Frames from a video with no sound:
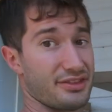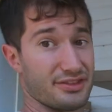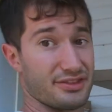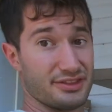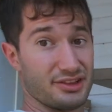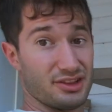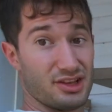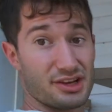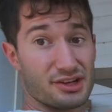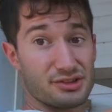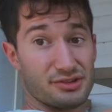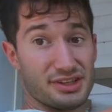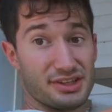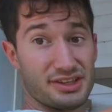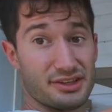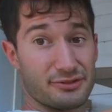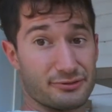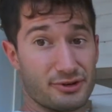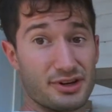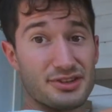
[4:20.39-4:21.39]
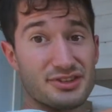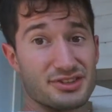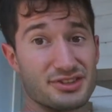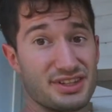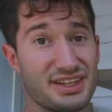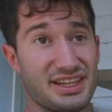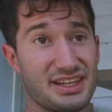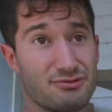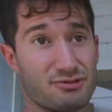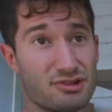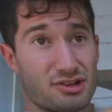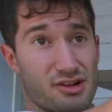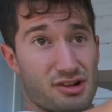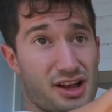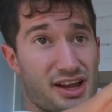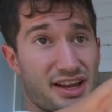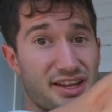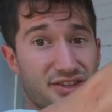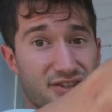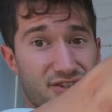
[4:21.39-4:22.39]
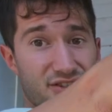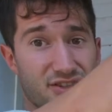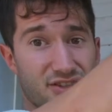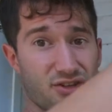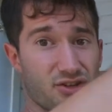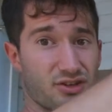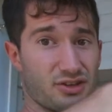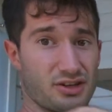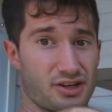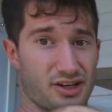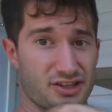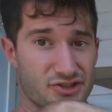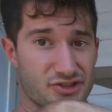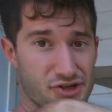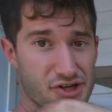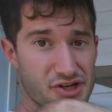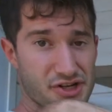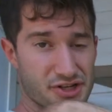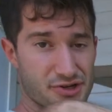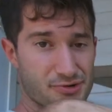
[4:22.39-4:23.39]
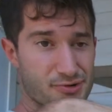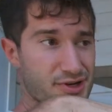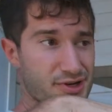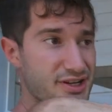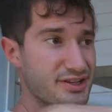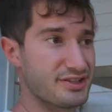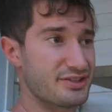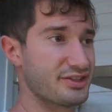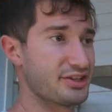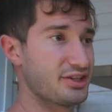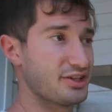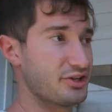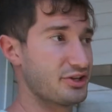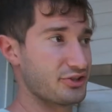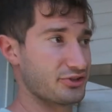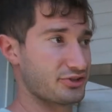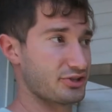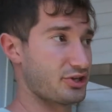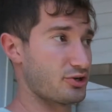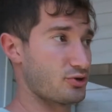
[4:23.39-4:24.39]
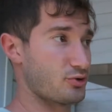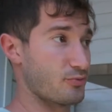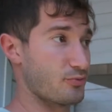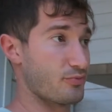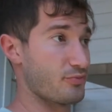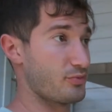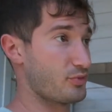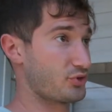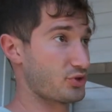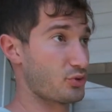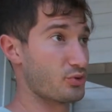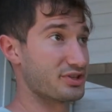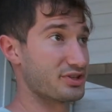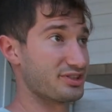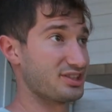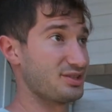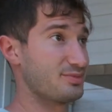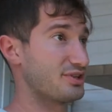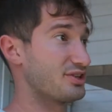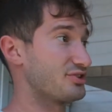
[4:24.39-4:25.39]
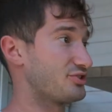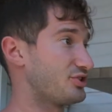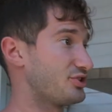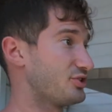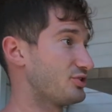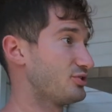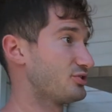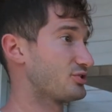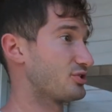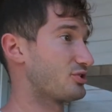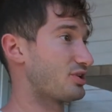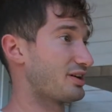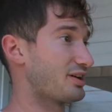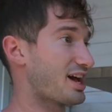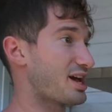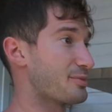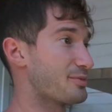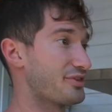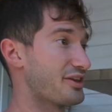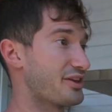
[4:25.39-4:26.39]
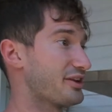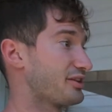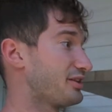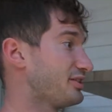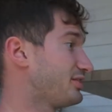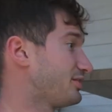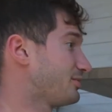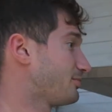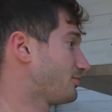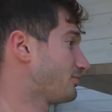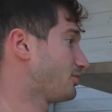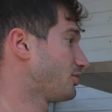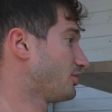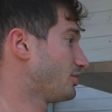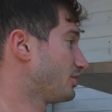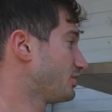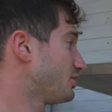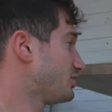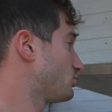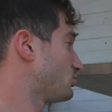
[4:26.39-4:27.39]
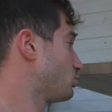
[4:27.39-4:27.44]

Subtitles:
Luckily, the front seat reclines 180 degrees, so someone can sleep there too. So hypothetically, it's